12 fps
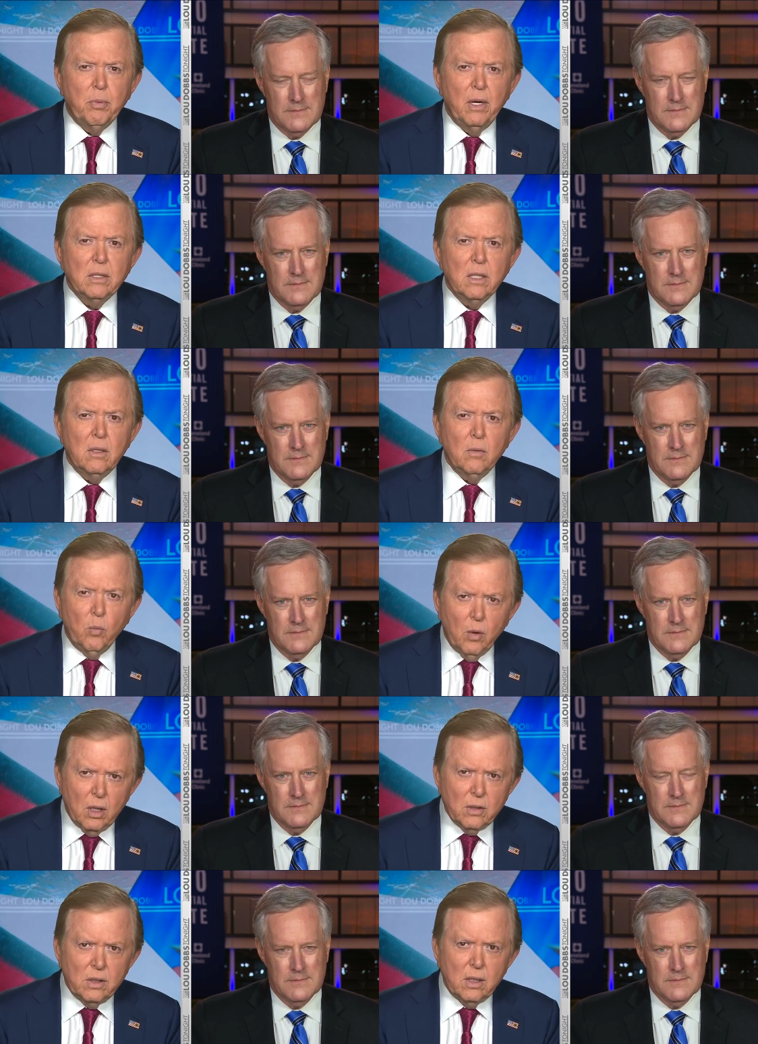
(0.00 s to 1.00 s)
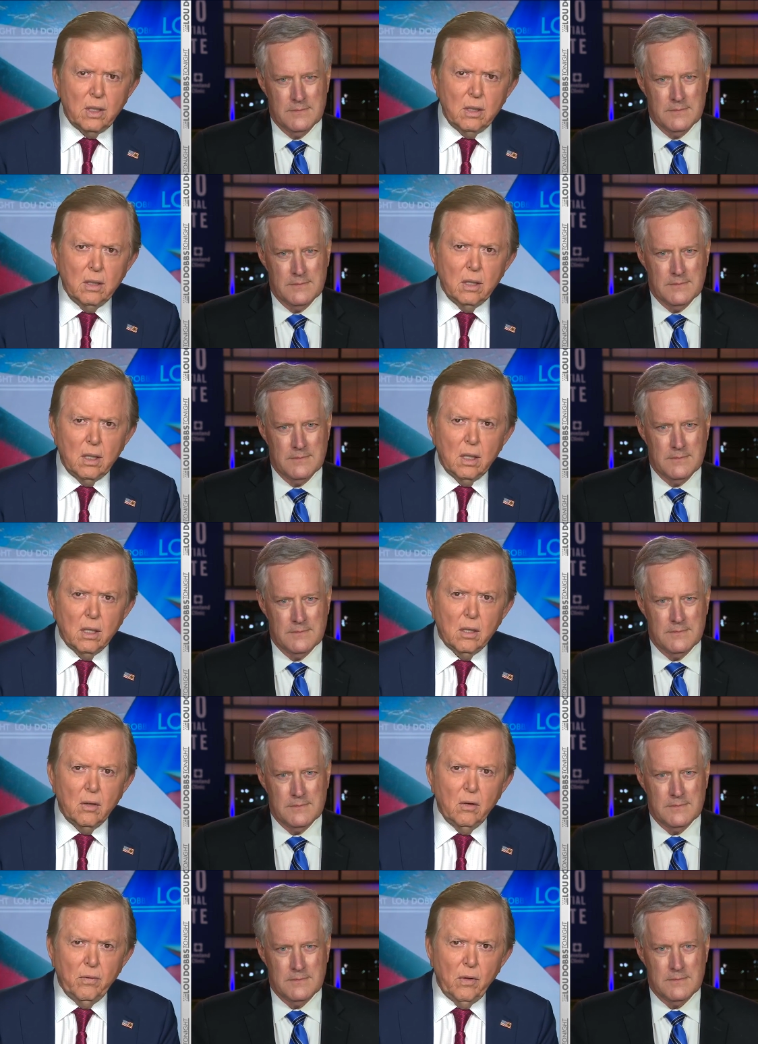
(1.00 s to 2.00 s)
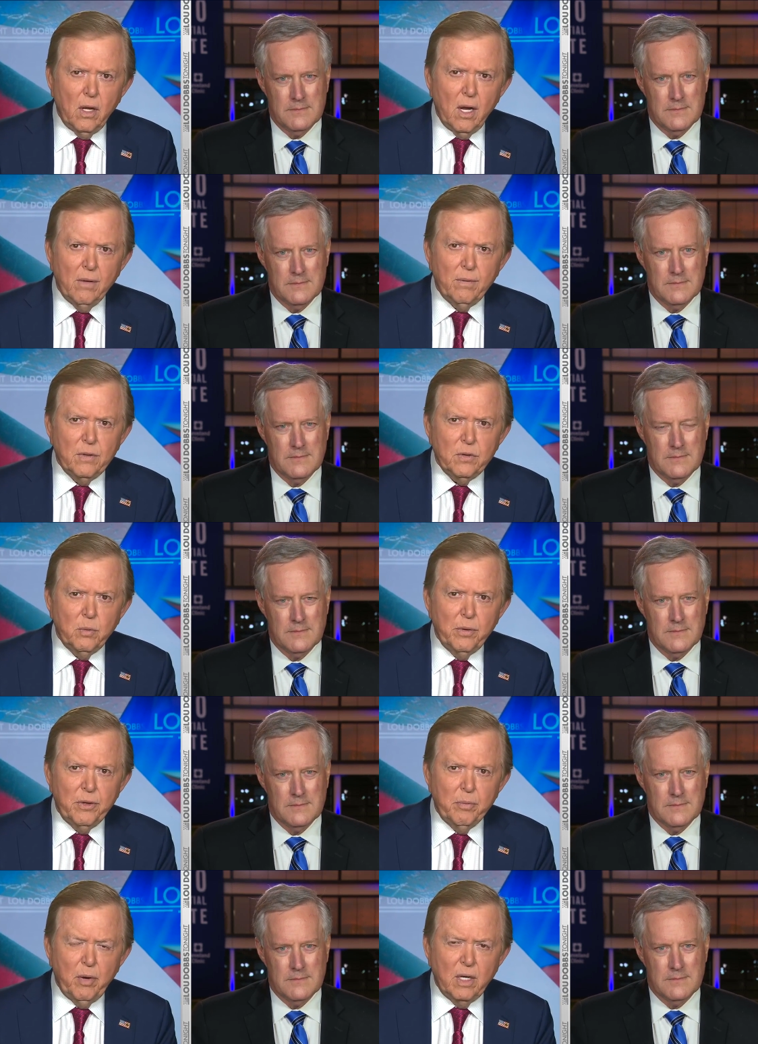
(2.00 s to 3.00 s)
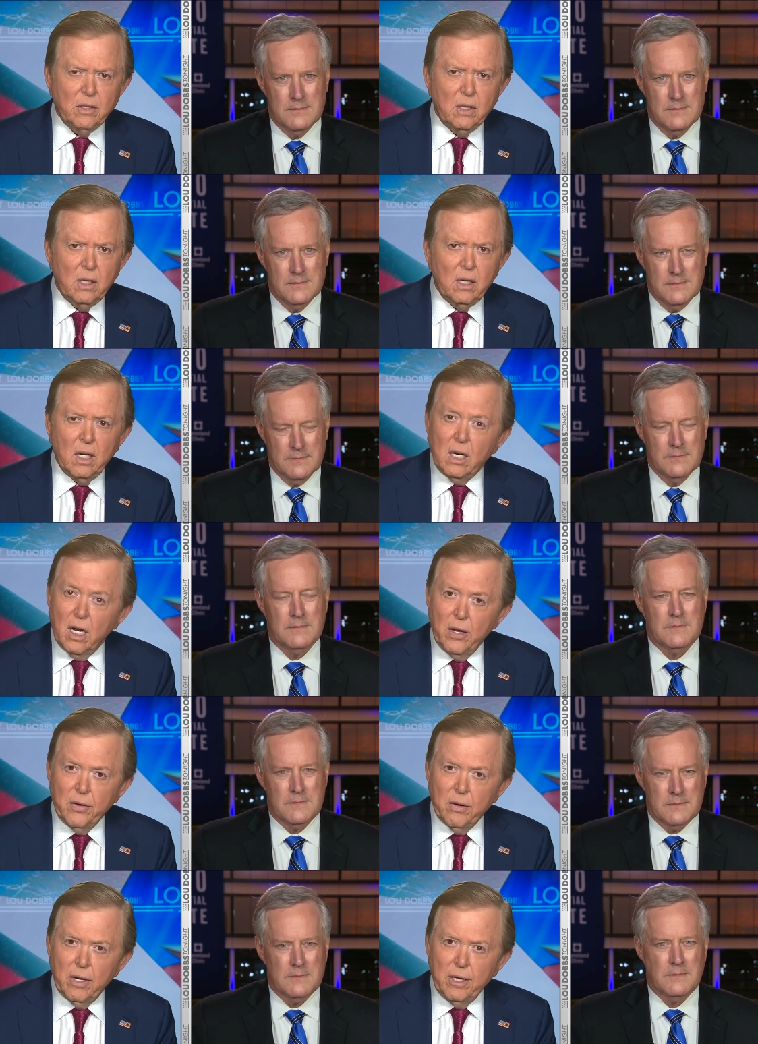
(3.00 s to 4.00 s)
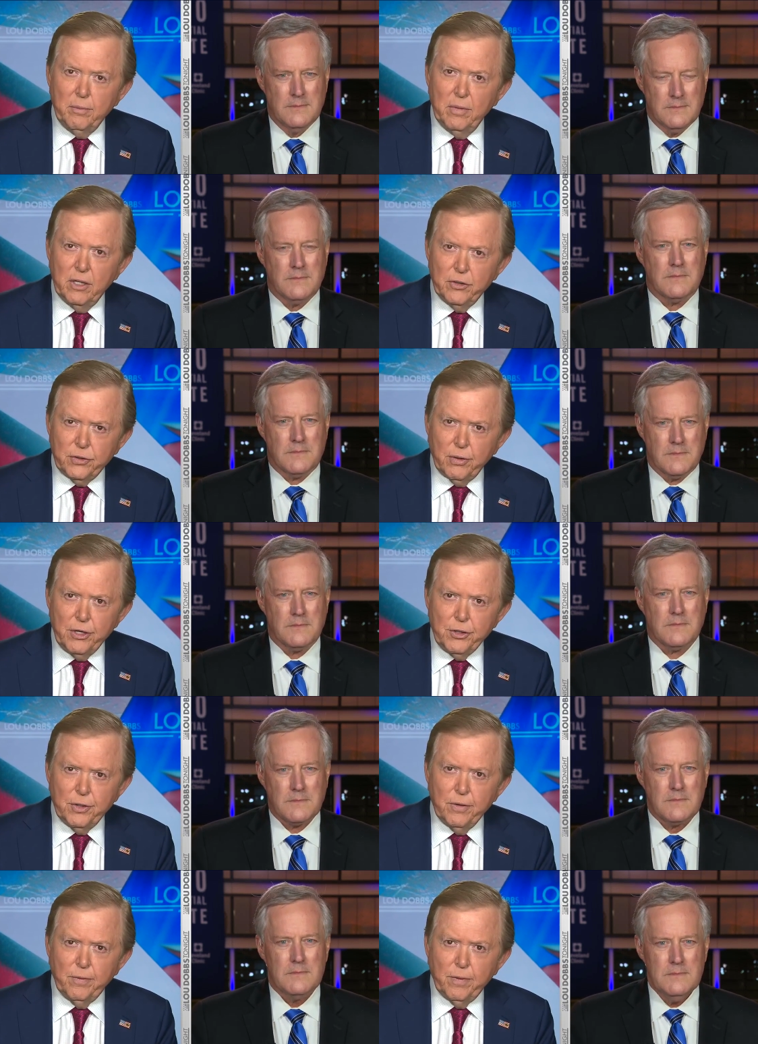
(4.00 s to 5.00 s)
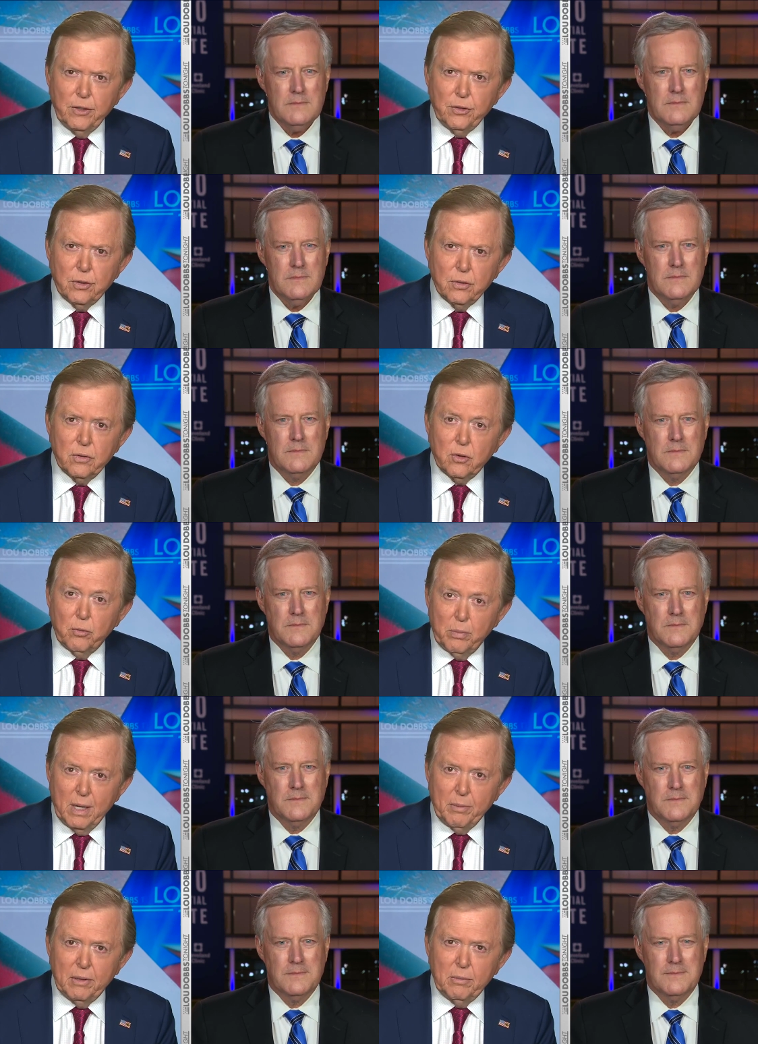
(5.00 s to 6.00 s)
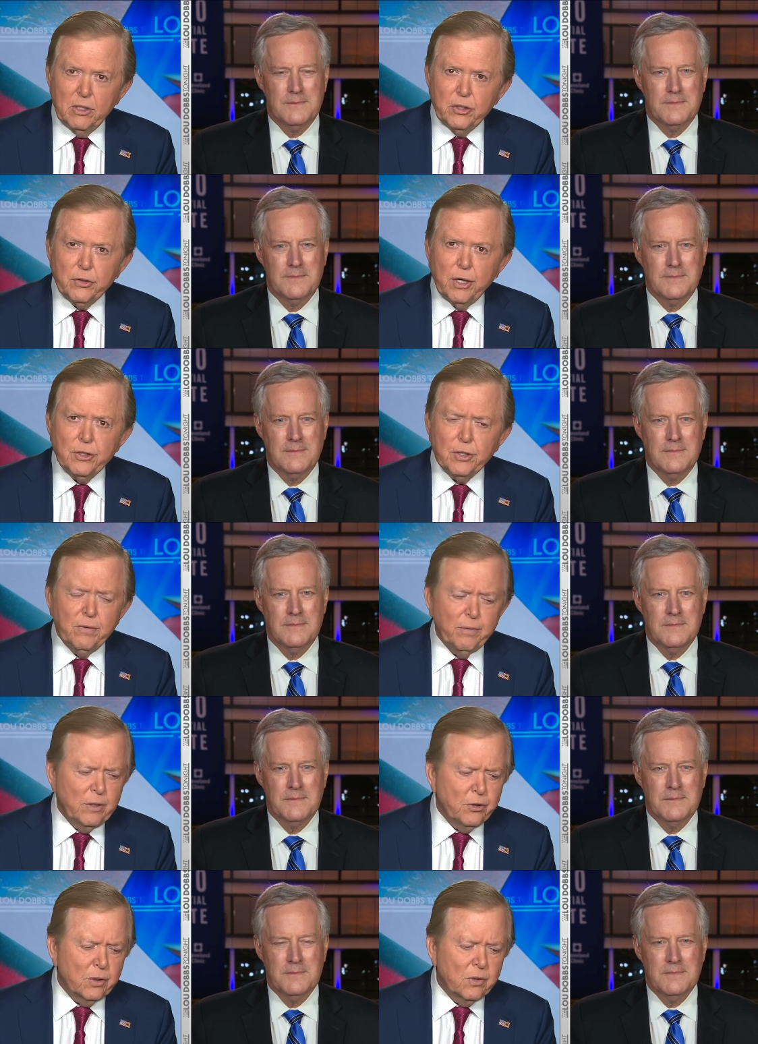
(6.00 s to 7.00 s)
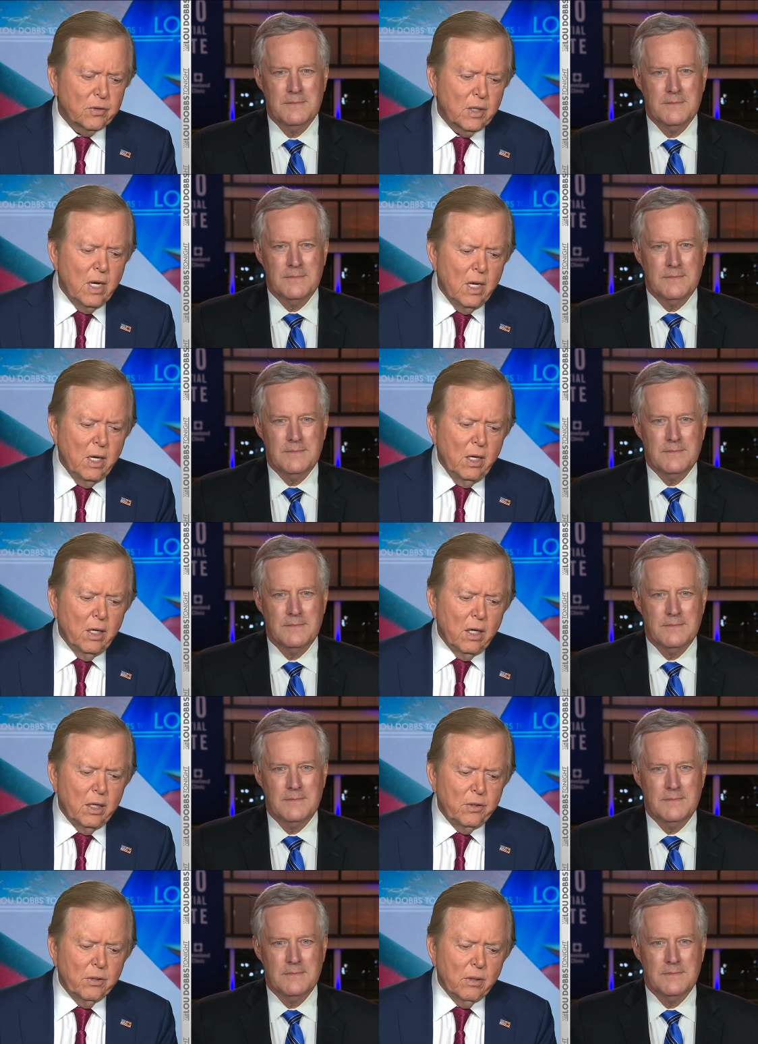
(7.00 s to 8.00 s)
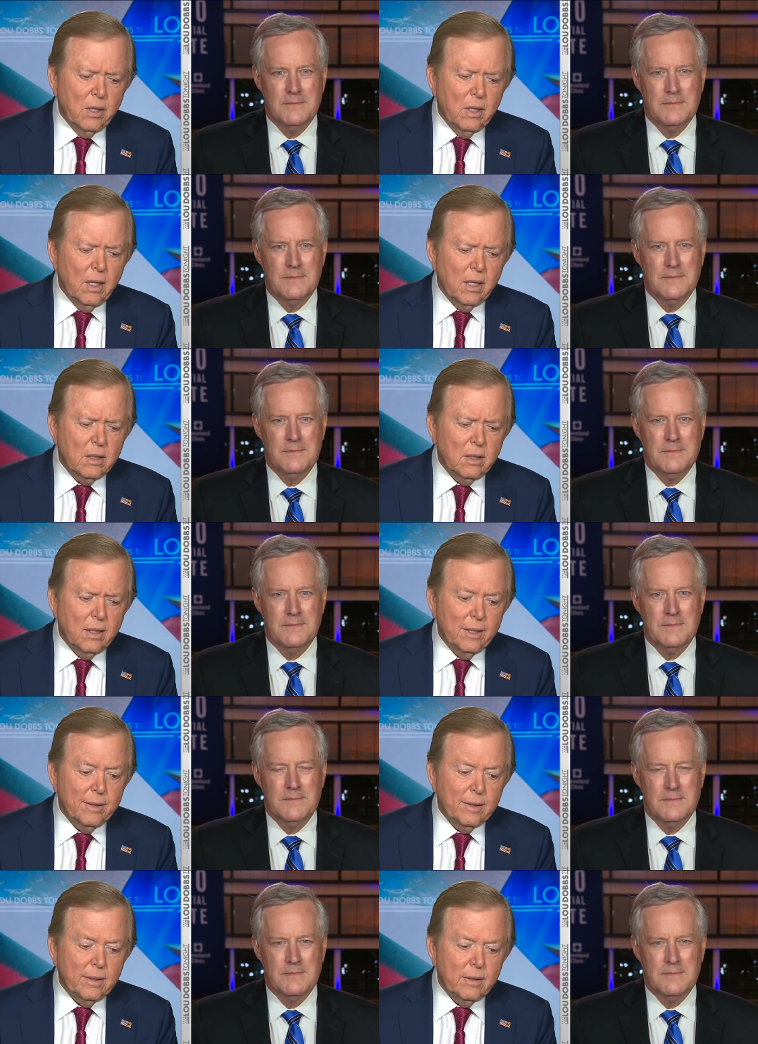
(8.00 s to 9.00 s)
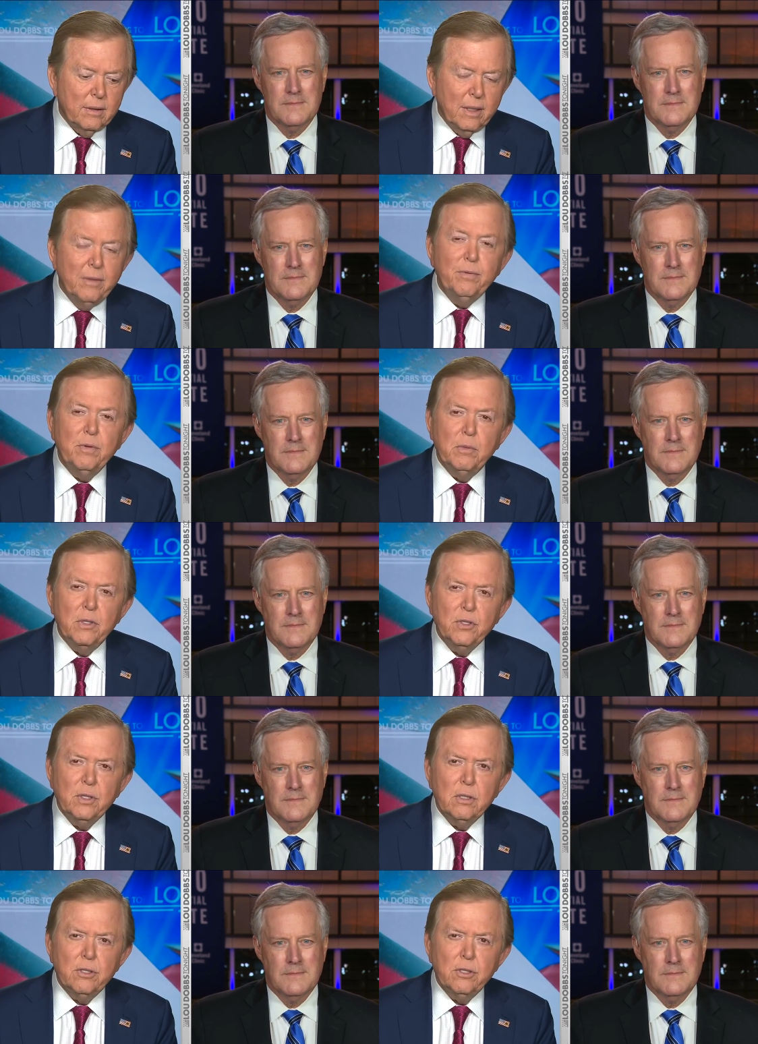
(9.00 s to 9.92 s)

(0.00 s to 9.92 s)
Speaker 1: president was in the uh, Oval Office with the president and other administration officials, Obama administration officials, uh, during that uh, infamous